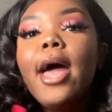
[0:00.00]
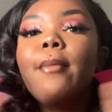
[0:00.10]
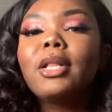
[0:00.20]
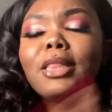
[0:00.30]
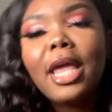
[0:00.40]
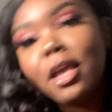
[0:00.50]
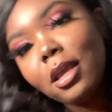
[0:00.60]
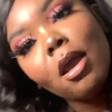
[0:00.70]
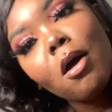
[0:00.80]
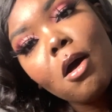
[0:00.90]
But thank
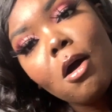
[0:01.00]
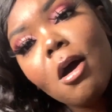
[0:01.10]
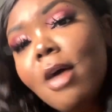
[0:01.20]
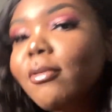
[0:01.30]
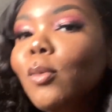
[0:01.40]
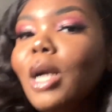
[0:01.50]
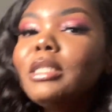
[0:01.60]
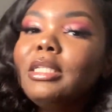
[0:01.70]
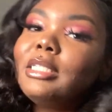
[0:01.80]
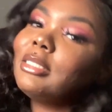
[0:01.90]
y'all for
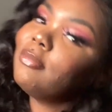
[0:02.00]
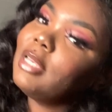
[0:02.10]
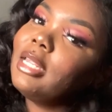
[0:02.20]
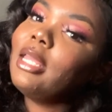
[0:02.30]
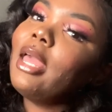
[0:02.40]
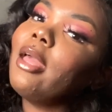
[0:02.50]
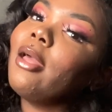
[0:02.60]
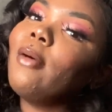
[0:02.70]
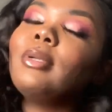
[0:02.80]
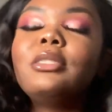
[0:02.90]
watching this
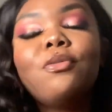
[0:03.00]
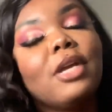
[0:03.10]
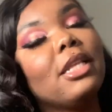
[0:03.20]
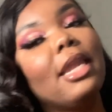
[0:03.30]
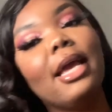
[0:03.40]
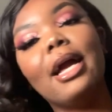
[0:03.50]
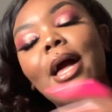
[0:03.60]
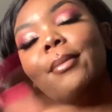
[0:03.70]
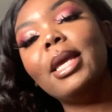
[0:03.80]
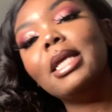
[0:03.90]
video. Don't forget to like,
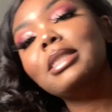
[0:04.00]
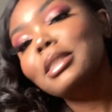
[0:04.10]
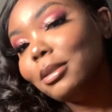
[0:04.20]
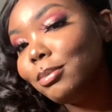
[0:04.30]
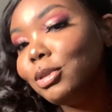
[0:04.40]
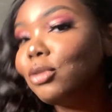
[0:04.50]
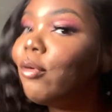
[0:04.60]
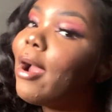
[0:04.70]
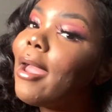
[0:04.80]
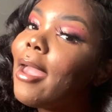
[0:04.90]
comment, and
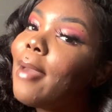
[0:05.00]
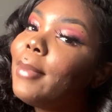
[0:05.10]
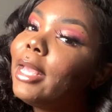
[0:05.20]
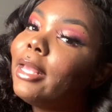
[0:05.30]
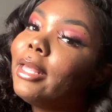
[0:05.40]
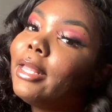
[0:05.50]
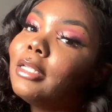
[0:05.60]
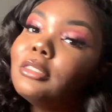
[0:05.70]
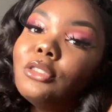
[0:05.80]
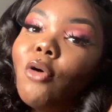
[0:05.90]
subscribe.
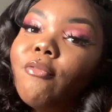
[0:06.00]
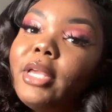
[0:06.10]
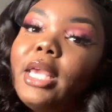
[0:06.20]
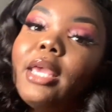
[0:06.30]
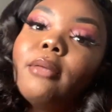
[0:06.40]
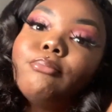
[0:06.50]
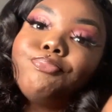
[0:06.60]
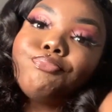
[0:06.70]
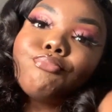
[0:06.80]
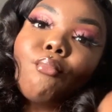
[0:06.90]
And don't forget,
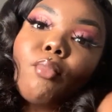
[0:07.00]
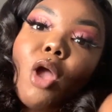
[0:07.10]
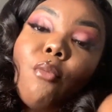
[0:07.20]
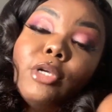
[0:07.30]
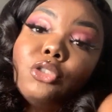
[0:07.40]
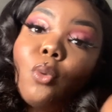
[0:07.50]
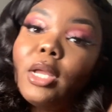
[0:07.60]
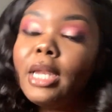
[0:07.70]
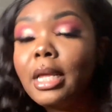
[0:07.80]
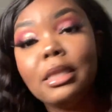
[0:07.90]
we're
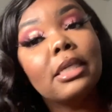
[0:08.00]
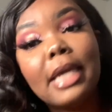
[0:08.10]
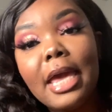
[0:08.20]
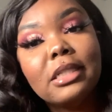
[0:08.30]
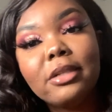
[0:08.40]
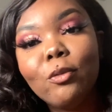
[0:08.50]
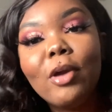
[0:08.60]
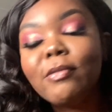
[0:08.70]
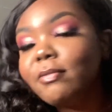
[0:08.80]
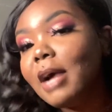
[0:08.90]
doing the cash
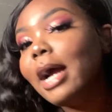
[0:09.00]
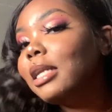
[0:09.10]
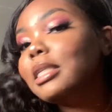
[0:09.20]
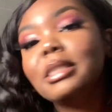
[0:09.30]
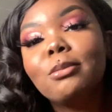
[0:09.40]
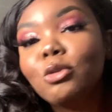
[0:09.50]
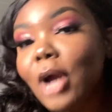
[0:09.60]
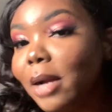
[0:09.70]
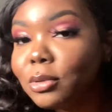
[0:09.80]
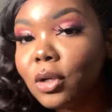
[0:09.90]
giveaway for 500
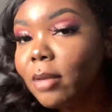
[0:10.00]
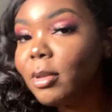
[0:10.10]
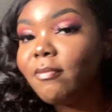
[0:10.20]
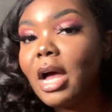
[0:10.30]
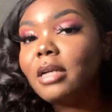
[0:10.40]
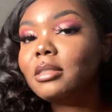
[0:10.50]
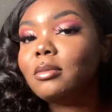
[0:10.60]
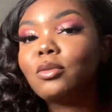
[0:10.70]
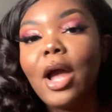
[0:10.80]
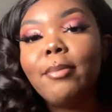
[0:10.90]
subscribers. Y'all give me the 500
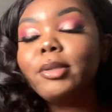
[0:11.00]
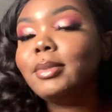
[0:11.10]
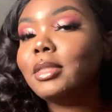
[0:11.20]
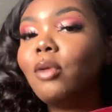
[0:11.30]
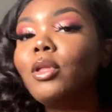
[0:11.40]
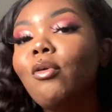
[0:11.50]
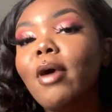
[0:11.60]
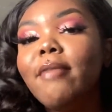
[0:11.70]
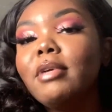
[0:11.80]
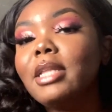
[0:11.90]
subscribers. We slowly grow
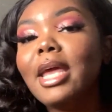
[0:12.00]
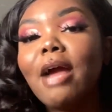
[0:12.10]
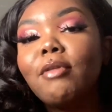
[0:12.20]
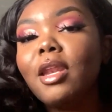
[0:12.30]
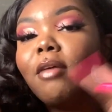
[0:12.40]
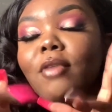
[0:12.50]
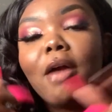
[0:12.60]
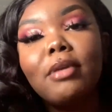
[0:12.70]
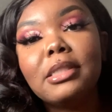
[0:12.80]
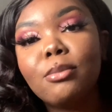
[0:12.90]
every day. I really love y'all. I
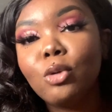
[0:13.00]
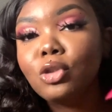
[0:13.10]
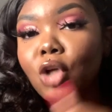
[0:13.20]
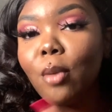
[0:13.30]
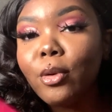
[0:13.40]
really support y'all.